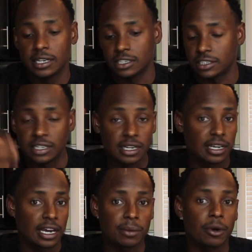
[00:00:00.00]
Just eat a
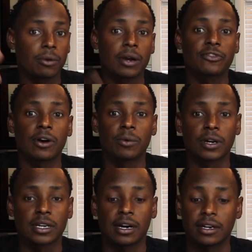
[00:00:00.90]
candy bar right before I
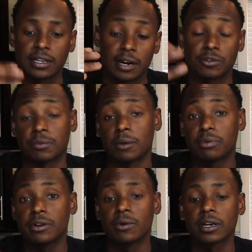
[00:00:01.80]
work out, and that was my
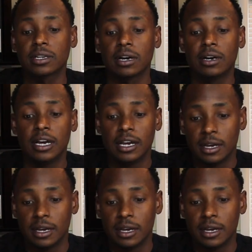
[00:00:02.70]
pre-workout.